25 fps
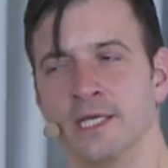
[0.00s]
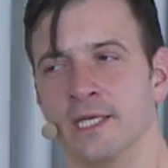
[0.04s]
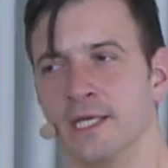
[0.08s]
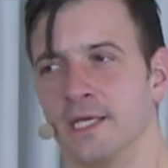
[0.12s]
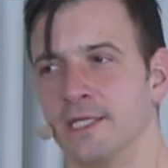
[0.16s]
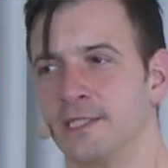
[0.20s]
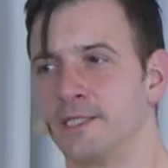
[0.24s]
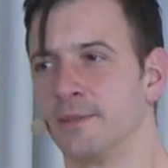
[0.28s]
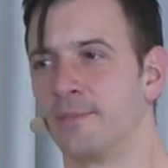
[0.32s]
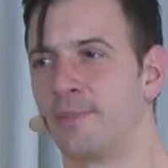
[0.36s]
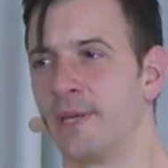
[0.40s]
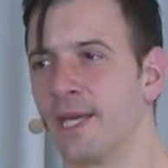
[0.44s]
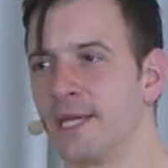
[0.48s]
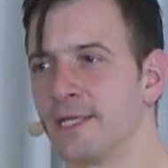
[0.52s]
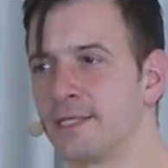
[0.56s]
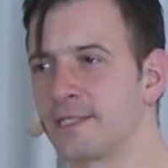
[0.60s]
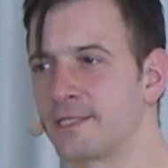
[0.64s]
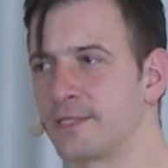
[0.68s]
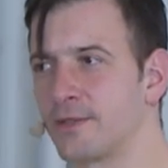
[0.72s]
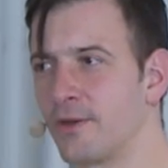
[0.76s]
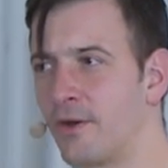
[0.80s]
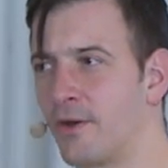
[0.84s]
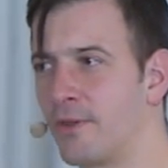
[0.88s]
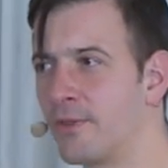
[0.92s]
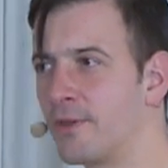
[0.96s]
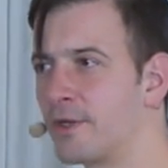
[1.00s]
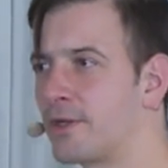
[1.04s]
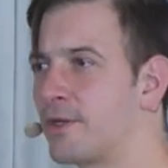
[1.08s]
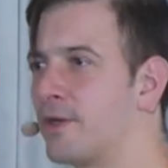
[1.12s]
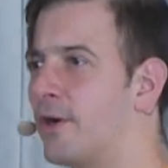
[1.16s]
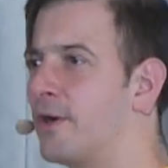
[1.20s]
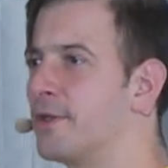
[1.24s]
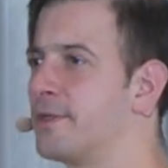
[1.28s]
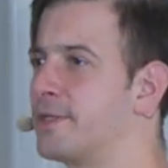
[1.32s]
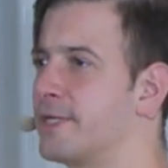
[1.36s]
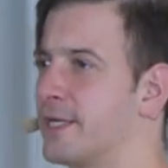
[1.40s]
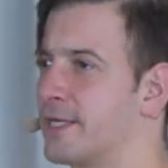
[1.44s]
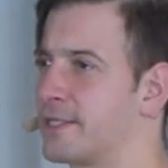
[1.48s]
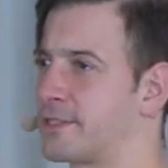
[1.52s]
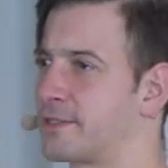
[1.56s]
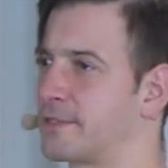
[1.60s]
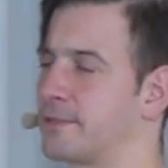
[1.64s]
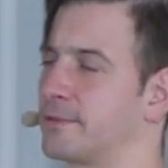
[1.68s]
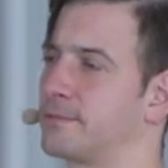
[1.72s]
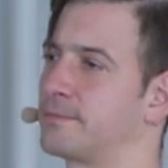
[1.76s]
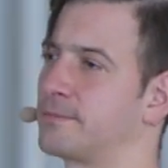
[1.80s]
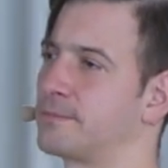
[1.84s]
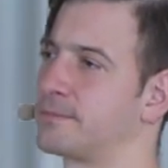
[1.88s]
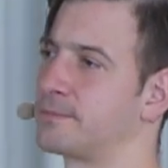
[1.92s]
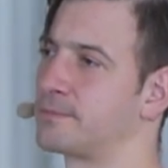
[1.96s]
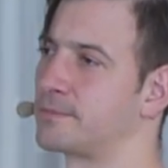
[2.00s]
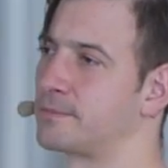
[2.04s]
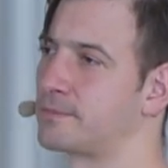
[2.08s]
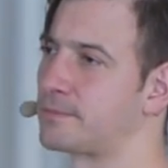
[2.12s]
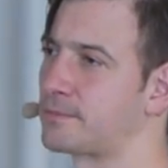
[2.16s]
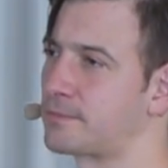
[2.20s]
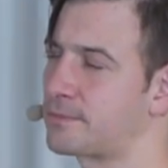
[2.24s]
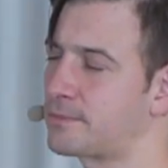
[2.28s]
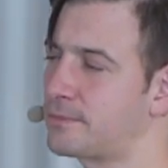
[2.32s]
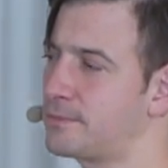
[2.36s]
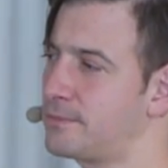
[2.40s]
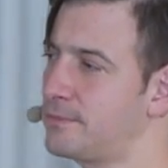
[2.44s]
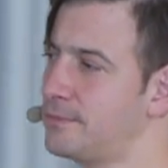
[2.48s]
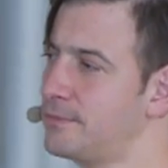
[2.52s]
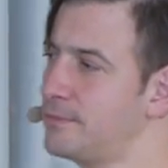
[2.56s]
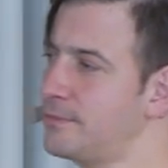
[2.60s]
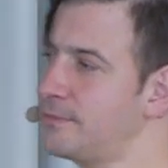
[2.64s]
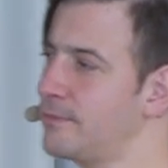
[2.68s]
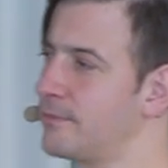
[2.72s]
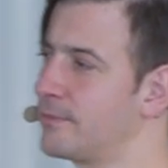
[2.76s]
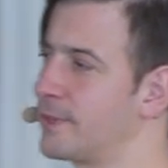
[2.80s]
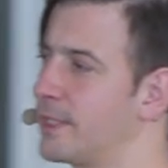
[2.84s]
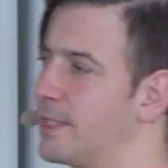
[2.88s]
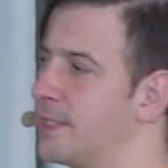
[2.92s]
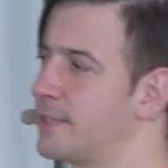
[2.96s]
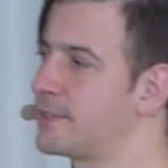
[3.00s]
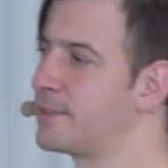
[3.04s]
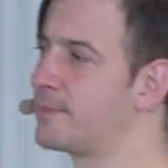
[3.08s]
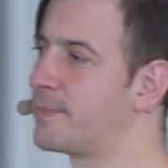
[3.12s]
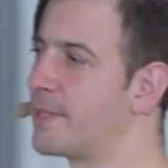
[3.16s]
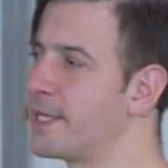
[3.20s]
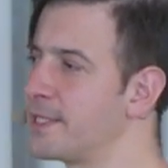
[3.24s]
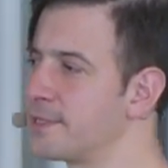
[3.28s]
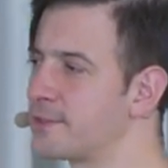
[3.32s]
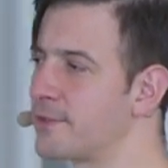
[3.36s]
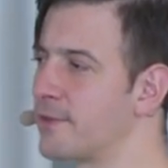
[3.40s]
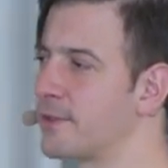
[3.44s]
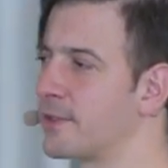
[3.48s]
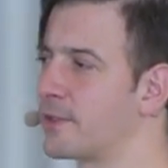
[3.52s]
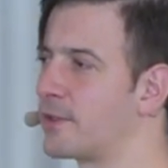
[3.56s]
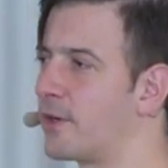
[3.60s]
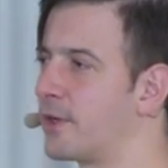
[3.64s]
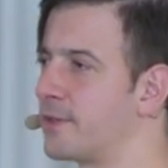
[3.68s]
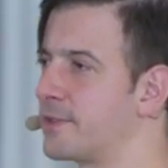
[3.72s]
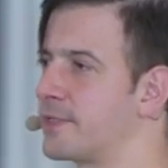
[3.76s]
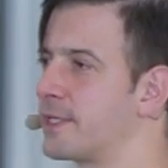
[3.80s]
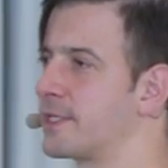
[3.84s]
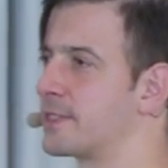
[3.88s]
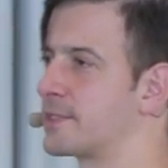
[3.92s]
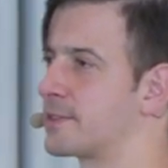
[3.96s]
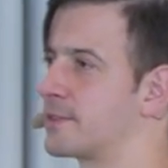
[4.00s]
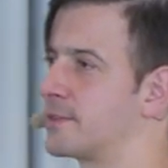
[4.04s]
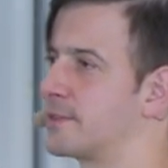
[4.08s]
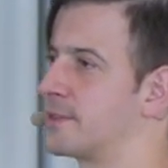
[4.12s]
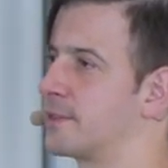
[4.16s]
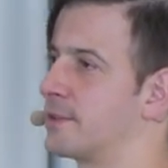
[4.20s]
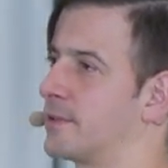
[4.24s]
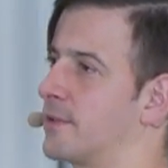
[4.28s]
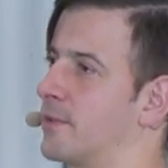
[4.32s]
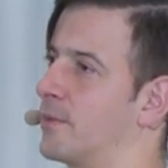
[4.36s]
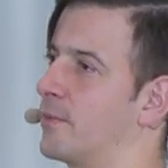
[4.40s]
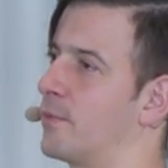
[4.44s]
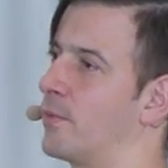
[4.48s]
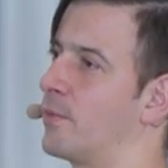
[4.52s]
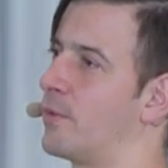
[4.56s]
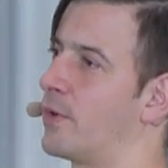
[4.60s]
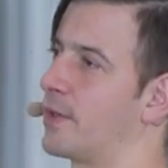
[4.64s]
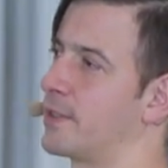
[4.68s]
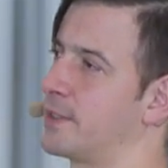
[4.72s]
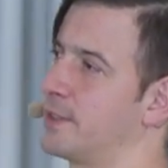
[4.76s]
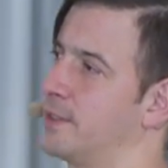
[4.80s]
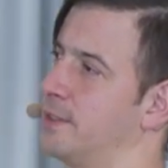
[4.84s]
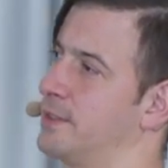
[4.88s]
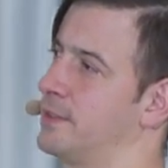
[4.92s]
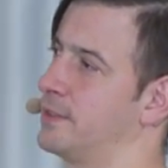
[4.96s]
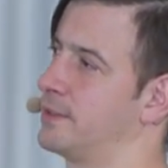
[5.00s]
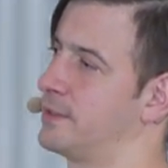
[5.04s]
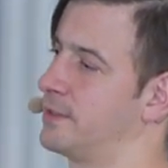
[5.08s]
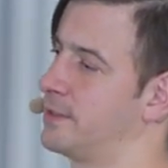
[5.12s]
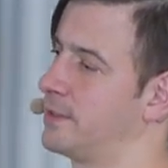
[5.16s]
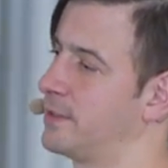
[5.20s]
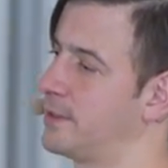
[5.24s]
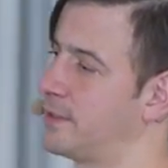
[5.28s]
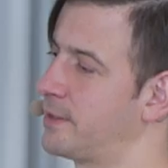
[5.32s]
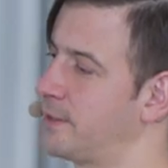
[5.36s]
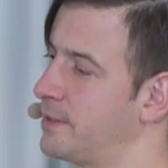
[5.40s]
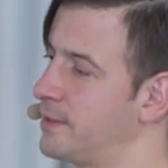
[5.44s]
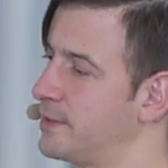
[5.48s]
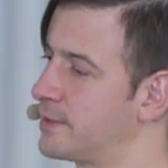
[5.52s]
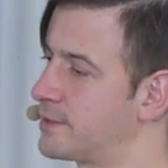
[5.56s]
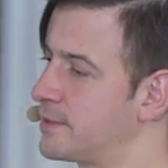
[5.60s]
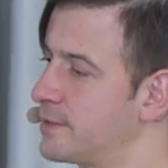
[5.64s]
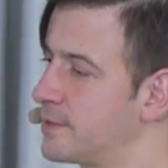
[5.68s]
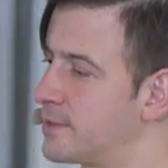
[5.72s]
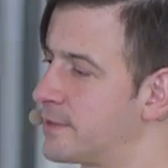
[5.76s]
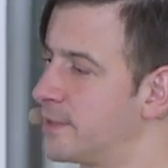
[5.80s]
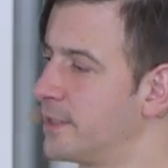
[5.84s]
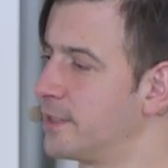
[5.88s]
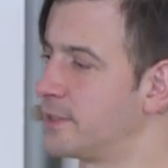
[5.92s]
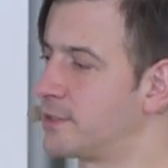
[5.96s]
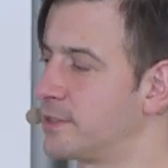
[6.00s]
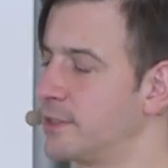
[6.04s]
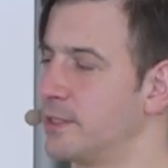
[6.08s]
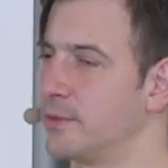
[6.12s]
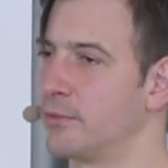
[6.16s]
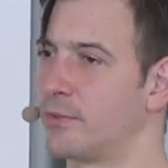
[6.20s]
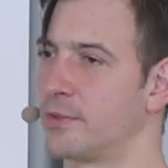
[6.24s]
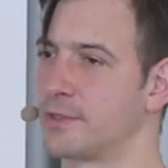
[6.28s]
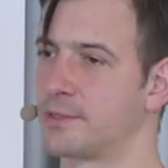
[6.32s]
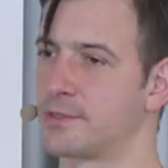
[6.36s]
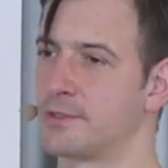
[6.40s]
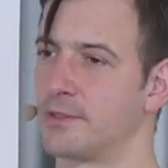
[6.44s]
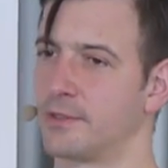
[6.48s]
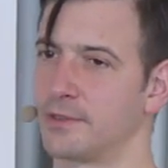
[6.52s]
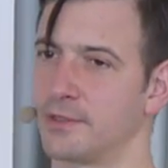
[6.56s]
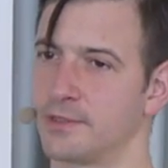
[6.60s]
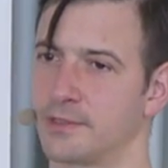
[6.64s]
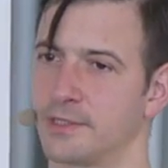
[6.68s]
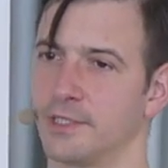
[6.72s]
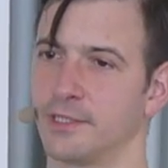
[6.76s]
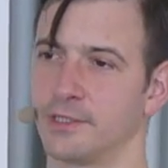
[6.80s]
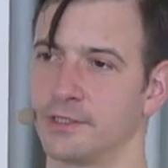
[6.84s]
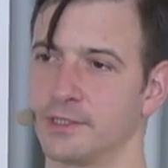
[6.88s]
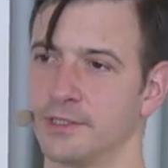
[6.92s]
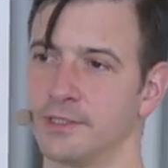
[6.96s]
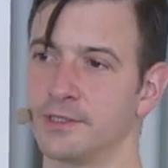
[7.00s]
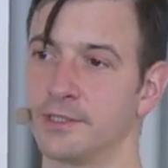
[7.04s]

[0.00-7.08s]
It depends on the context. It depends on the context what is essential and what's not essential.